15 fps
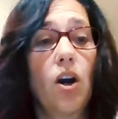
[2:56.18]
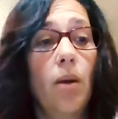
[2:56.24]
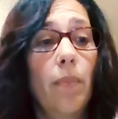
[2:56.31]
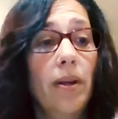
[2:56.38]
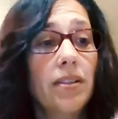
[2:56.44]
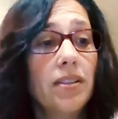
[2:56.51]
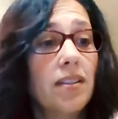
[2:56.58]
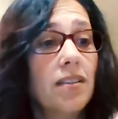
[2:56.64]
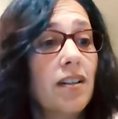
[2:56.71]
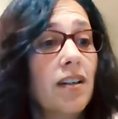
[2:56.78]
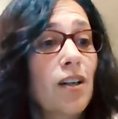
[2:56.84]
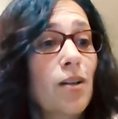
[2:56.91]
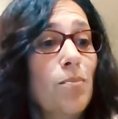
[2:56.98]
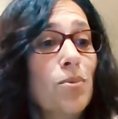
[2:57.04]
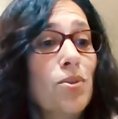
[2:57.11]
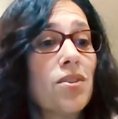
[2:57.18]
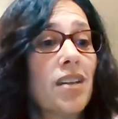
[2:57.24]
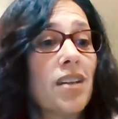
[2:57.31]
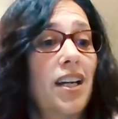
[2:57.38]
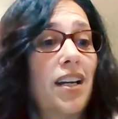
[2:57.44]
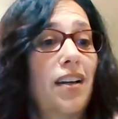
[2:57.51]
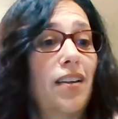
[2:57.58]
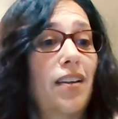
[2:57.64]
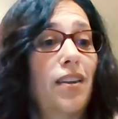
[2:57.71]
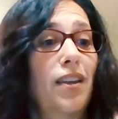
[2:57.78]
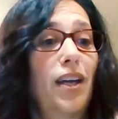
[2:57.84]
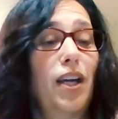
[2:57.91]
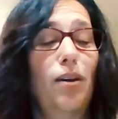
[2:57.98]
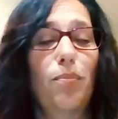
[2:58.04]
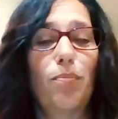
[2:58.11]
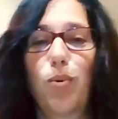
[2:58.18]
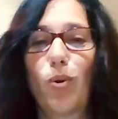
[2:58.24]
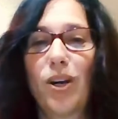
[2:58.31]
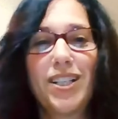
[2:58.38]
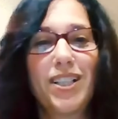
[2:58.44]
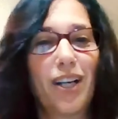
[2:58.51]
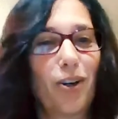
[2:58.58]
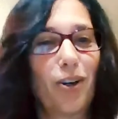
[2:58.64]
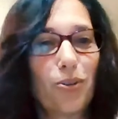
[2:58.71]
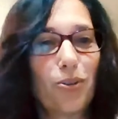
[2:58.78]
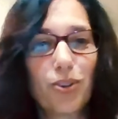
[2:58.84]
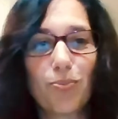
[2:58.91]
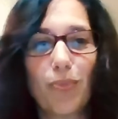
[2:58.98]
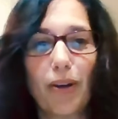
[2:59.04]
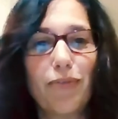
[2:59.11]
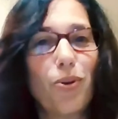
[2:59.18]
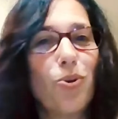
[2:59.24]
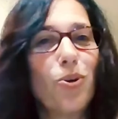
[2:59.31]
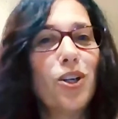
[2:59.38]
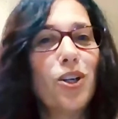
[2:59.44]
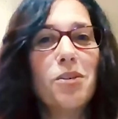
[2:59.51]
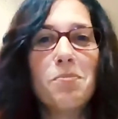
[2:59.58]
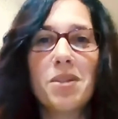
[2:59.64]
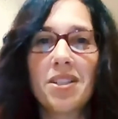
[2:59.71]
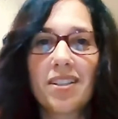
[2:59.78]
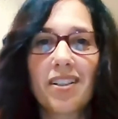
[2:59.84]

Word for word: comments at times and they point out my form and